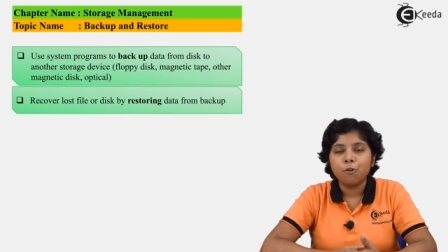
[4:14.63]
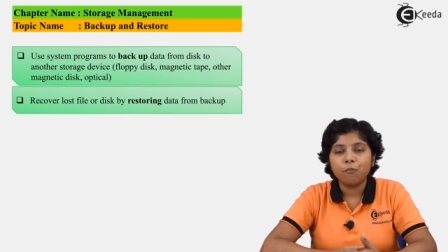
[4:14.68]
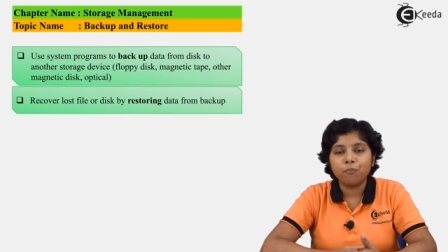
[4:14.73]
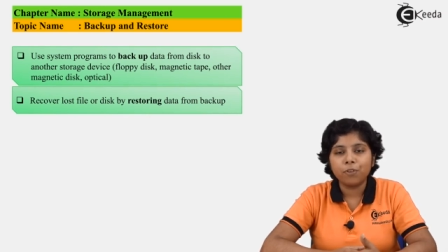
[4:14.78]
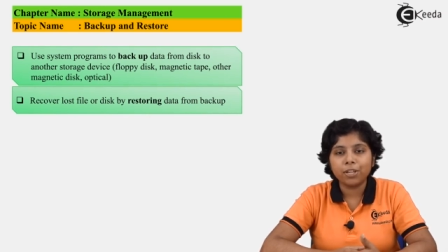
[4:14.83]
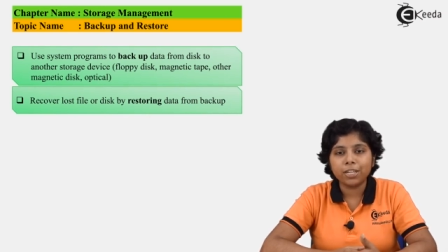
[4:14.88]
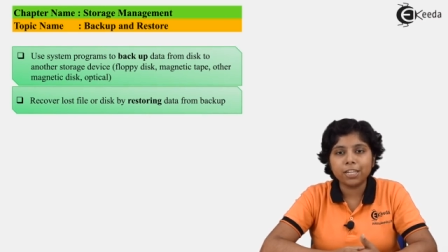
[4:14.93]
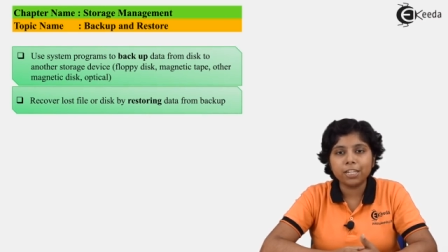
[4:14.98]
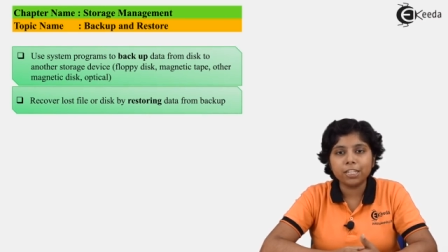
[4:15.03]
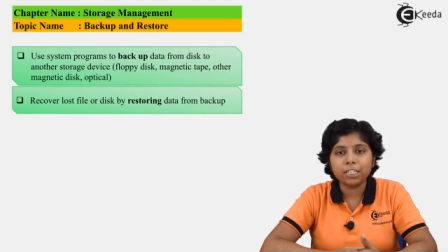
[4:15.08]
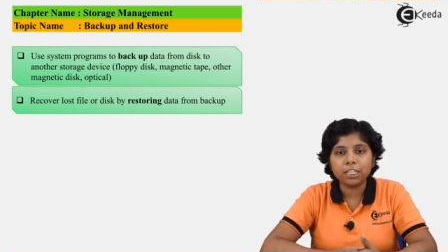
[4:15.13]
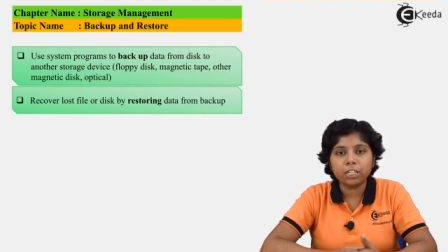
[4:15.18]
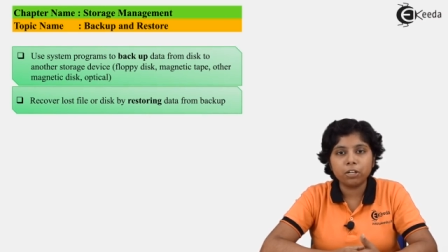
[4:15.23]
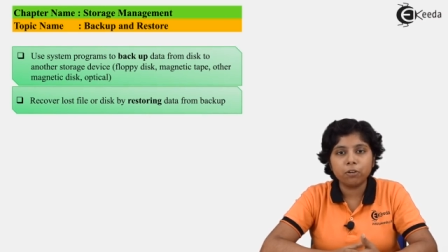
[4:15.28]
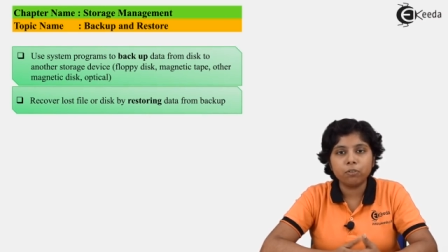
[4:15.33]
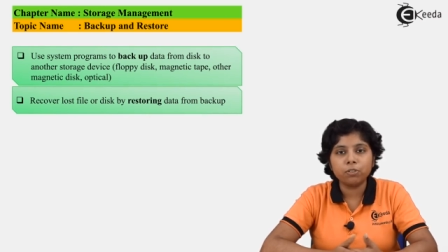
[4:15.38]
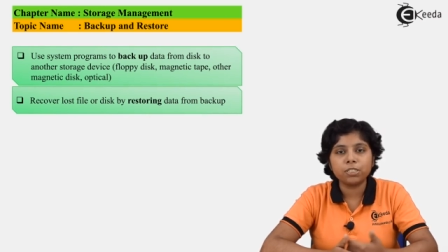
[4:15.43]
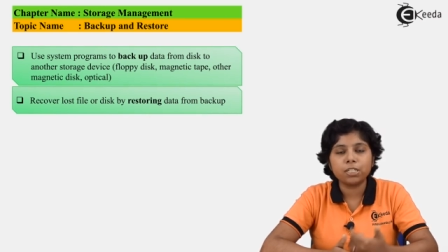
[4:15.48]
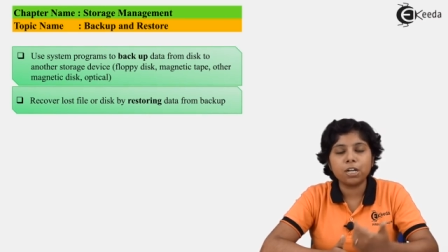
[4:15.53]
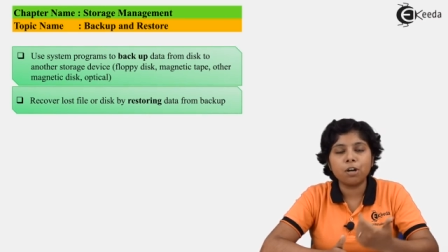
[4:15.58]
we can
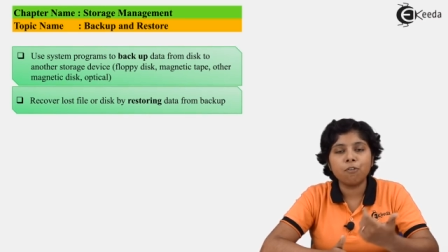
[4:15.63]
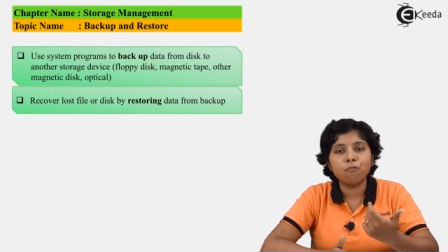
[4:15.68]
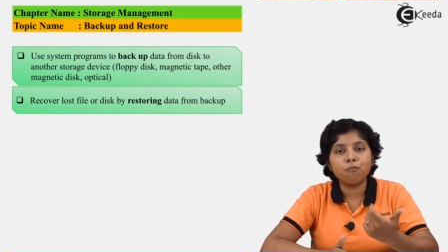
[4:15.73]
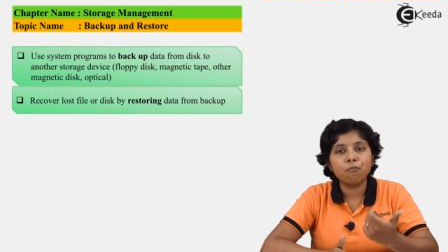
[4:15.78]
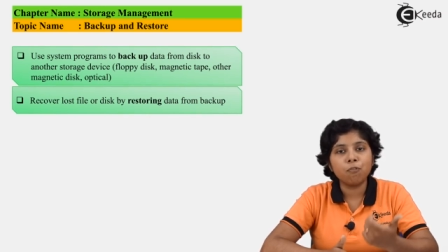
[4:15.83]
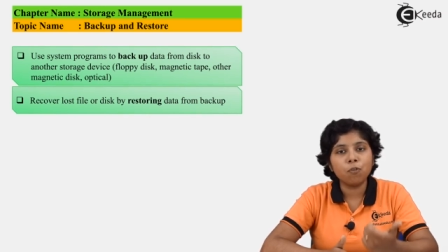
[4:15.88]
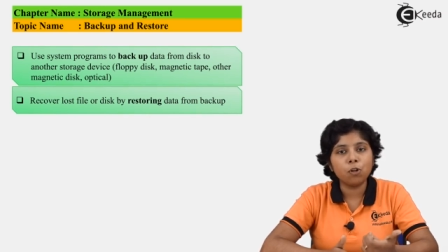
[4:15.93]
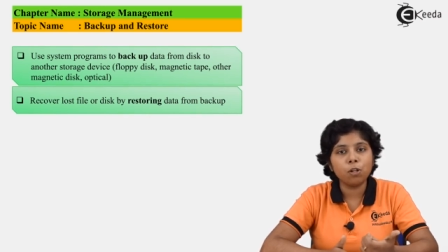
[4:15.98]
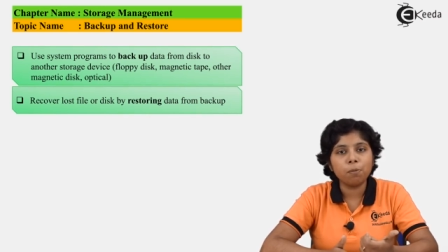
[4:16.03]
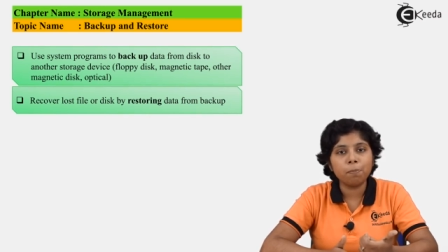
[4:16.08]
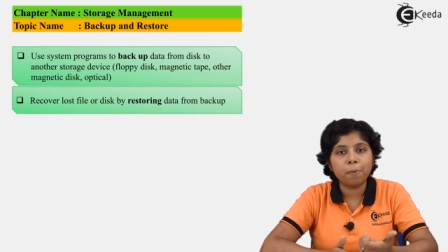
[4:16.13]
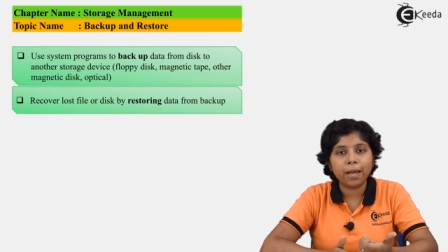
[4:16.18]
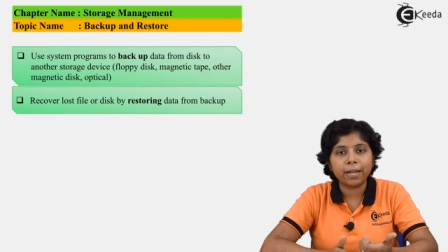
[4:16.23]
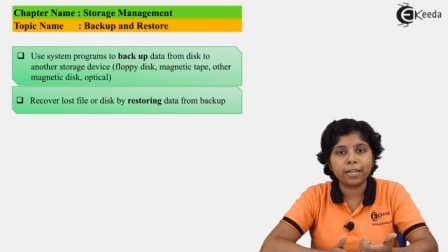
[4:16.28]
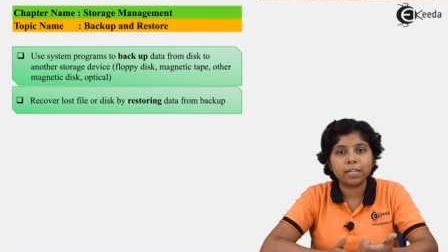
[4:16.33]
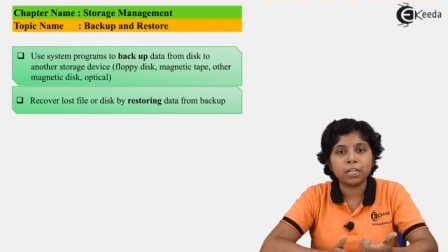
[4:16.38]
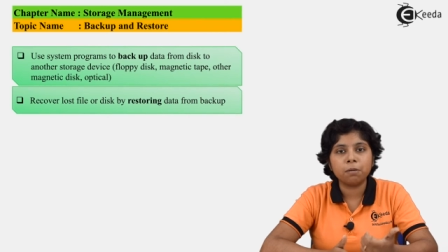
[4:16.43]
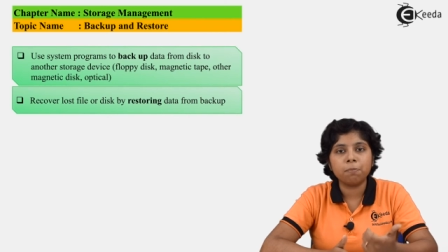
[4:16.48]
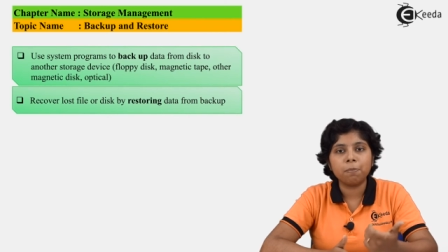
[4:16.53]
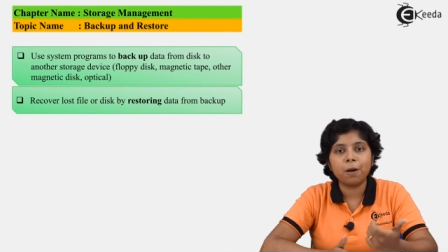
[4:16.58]
use a full
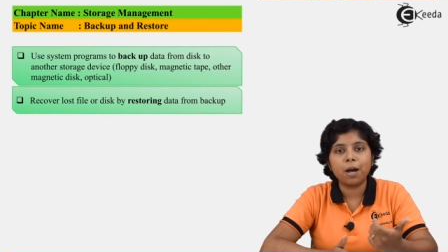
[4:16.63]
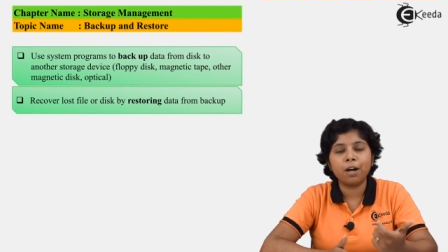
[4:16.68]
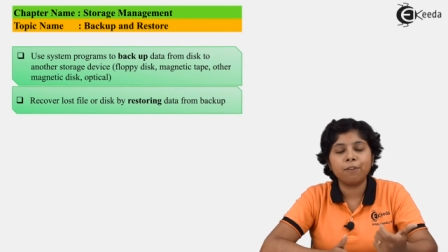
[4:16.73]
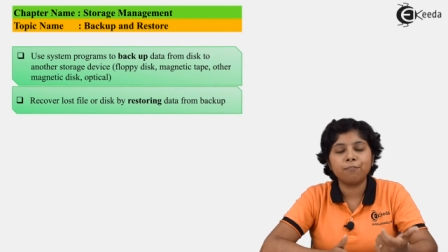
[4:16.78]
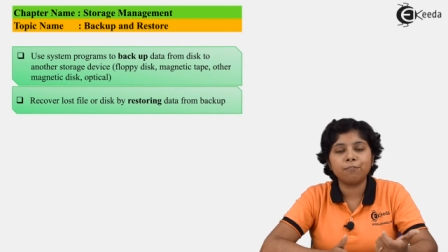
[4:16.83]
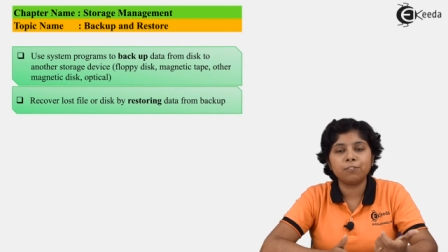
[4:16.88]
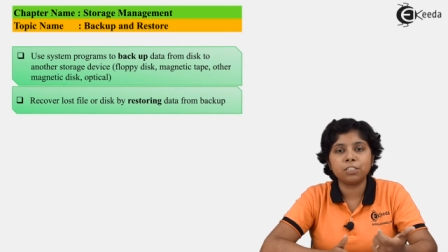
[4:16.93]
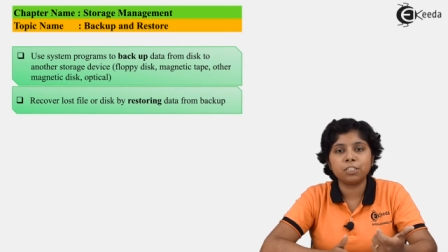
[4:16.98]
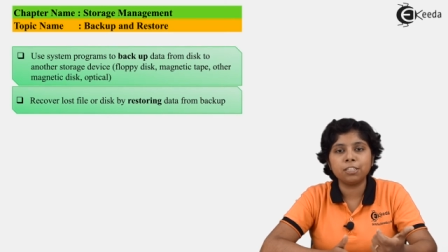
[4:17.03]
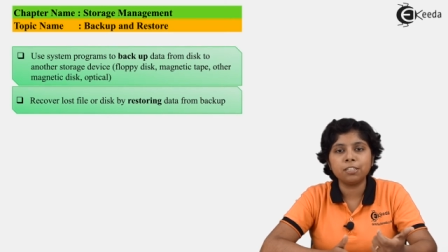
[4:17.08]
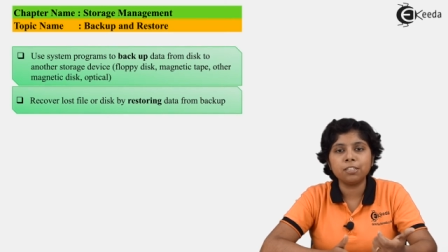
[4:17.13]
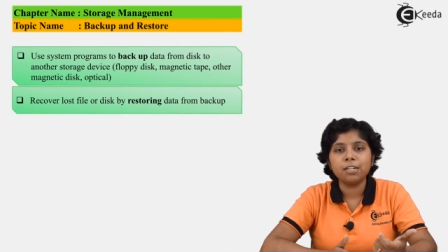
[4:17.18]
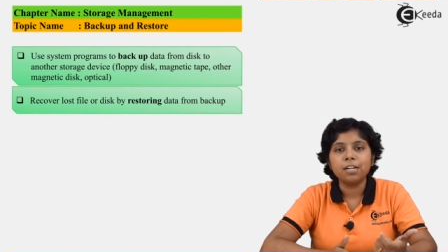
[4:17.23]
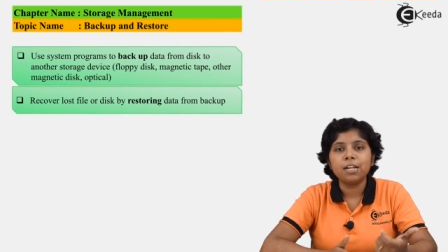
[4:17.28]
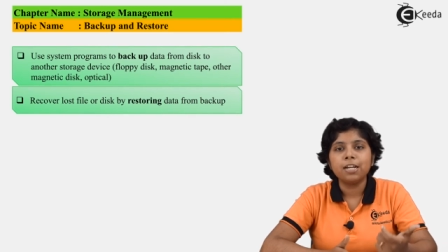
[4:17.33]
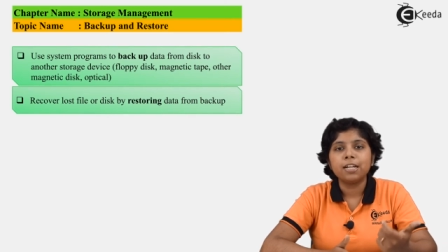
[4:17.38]
backup after,